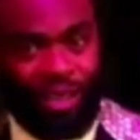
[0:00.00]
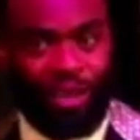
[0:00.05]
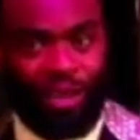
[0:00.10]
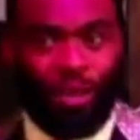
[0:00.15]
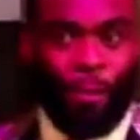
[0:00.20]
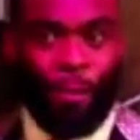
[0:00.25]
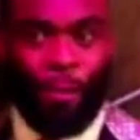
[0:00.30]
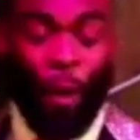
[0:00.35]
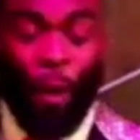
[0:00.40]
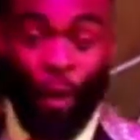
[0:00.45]

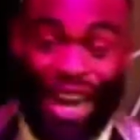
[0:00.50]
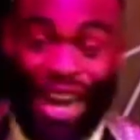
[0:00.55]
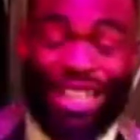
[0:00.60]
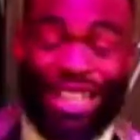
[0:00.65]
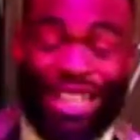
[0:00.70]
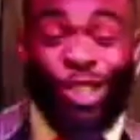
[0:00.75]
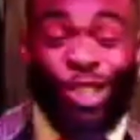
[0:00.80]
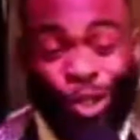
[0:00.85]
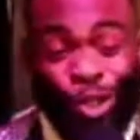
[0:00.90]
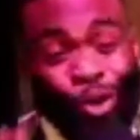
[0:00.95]
But when I
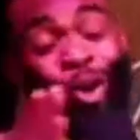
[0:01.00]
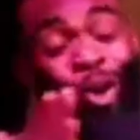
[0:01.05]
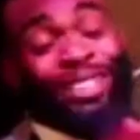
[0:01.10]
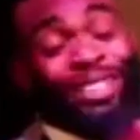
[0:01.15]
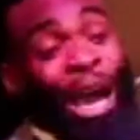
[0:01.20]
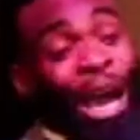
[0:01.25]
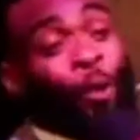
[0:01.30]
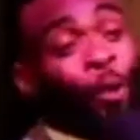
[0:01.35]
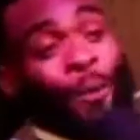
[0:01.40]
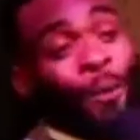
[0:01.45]
saw
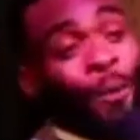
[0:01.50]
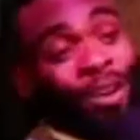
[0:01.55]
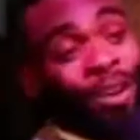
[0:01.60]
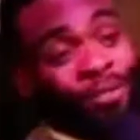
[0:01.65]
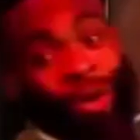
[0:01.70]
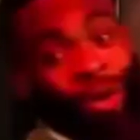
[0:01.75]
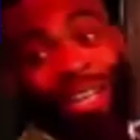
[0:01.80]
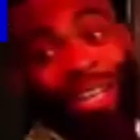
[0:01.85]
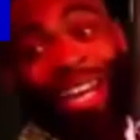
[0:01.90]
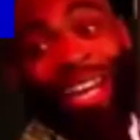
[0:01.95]
that woman of
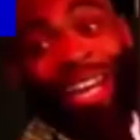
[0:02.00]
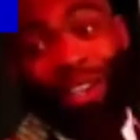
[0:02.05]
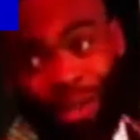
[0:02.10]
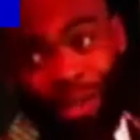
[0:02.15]
God, I knew